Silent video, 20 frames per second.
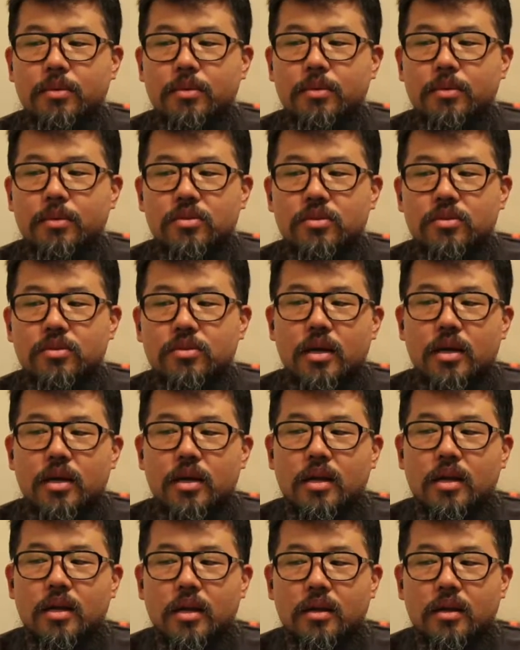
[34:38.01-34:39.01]

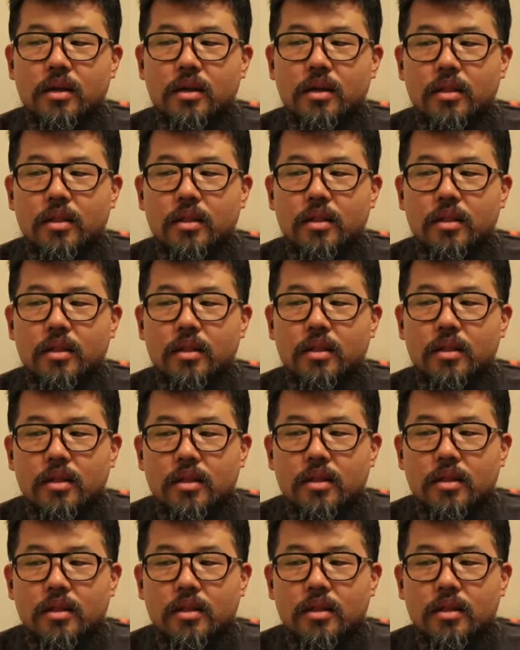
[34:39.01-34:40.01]
to
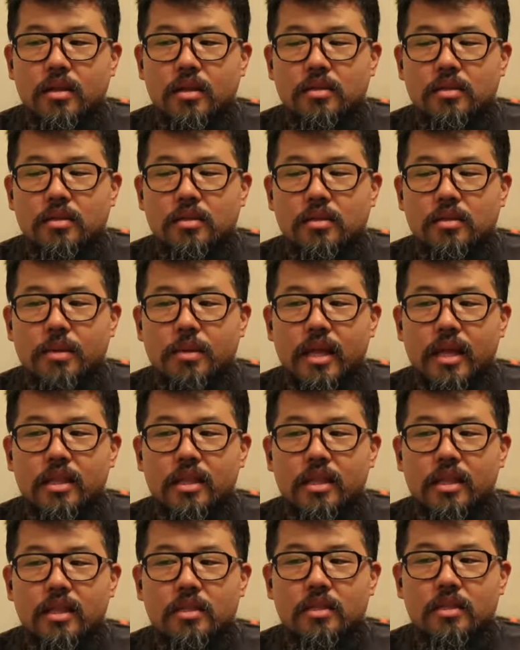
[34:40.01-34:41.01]
buy
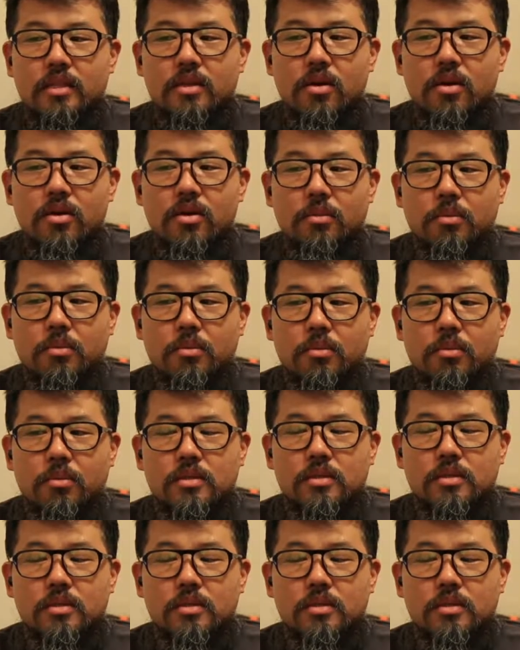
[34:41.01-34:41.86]
these homes?